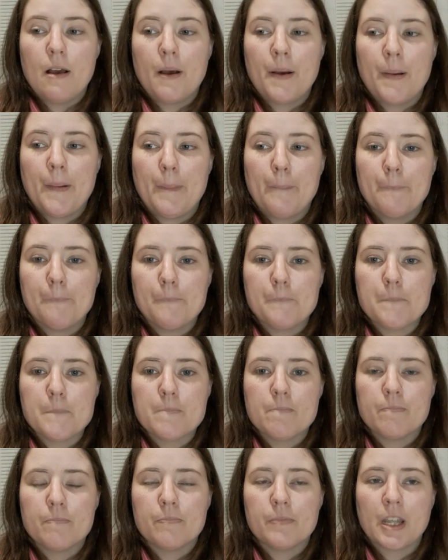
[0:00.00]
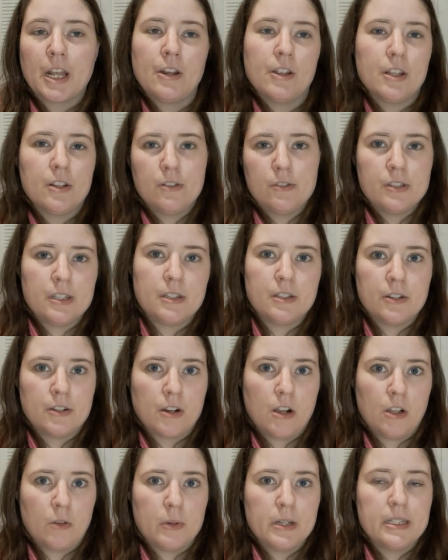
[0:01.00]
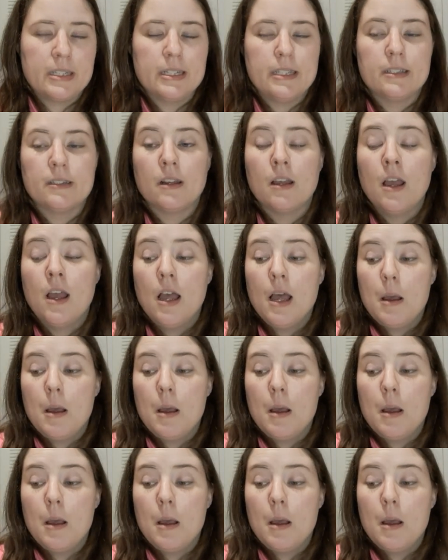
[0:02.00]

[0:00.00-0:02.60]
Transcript: and you can use it during Halloween season.